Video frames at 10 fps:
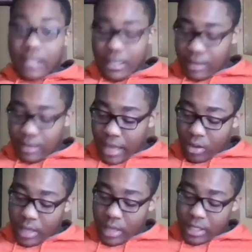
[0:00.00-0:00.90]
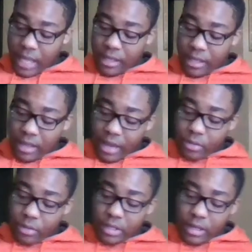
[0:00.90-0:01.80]
that
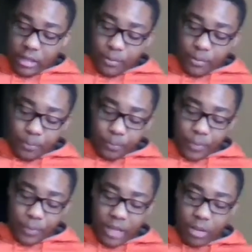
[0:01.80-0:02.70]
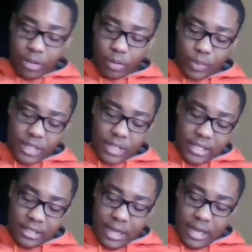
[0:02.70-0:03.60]
goes to Ducky. Now, the only reason
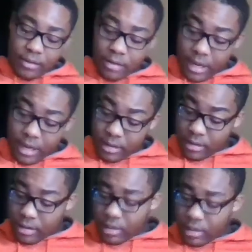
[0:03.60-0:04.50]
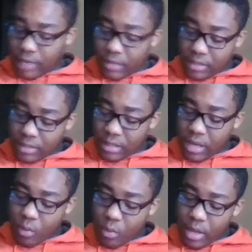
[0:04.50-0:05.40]
I give this thing
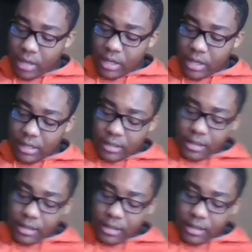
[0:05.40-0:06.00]
a win is